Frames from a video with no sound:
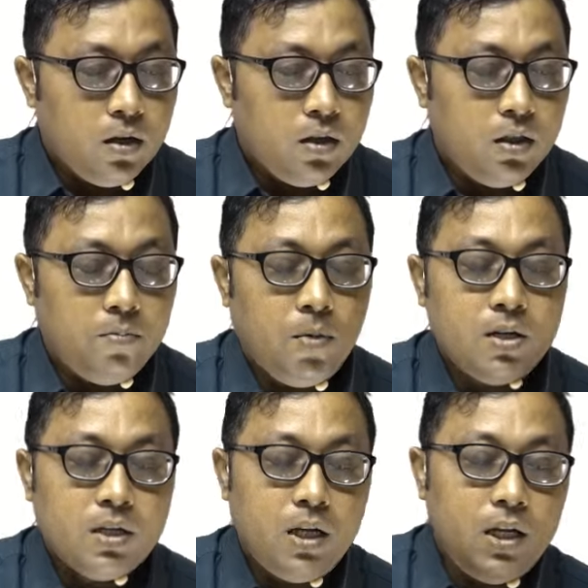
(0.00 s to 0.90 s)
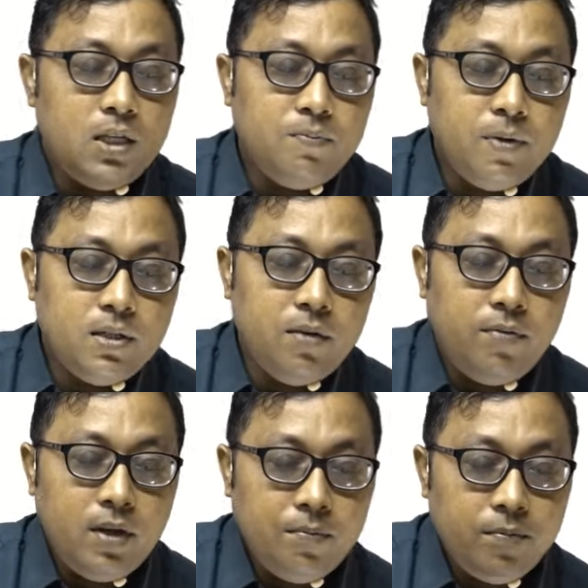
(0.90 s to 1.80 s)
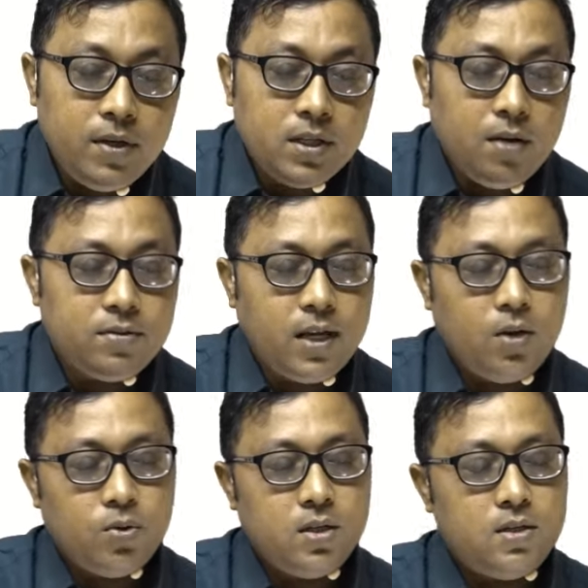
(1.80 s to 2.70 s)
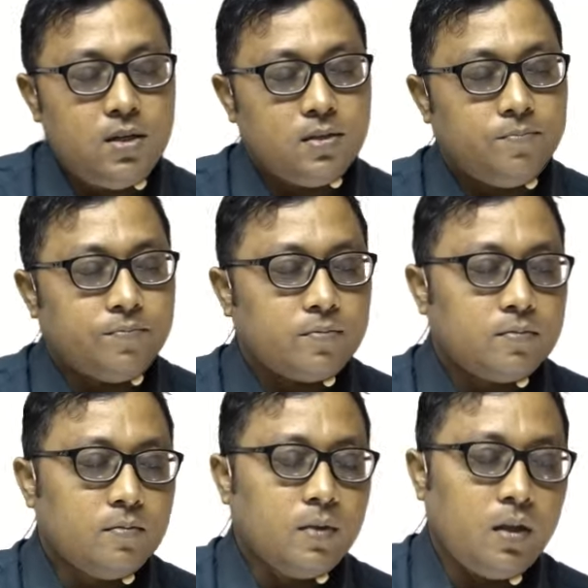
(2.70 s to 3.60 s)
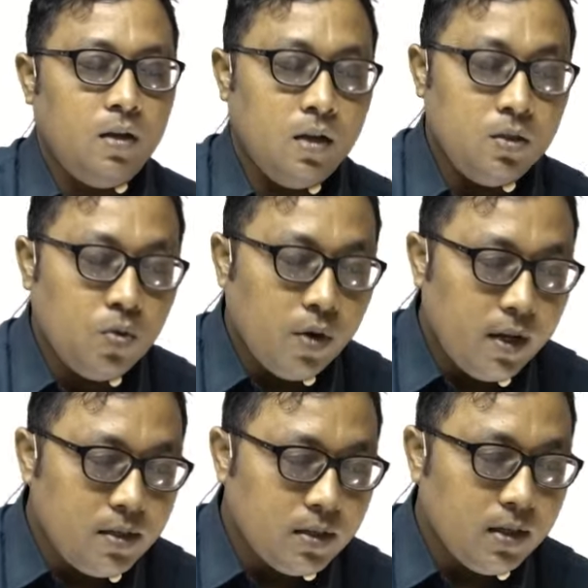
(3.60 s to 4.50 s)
The most specific feature of psychosis is incoherence,